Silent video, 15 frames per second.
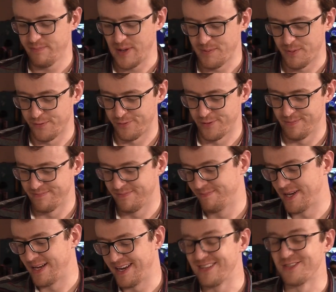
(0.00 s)
people from
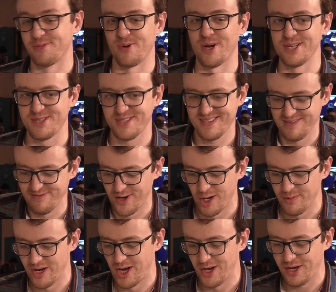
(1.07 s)
an enterprise
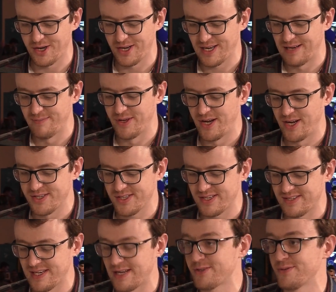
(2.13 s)
environment aren't going to come and ask
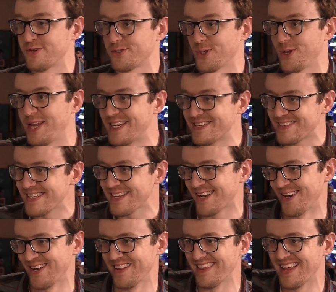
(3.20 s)
us how to install an SD
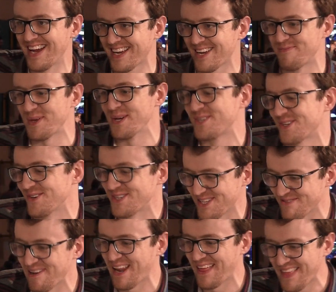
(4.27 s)
card in their computer or
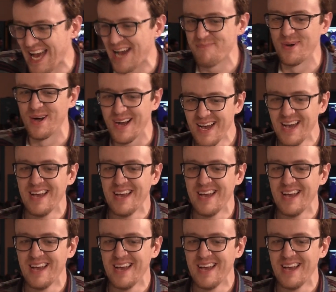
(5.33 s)
something like that. But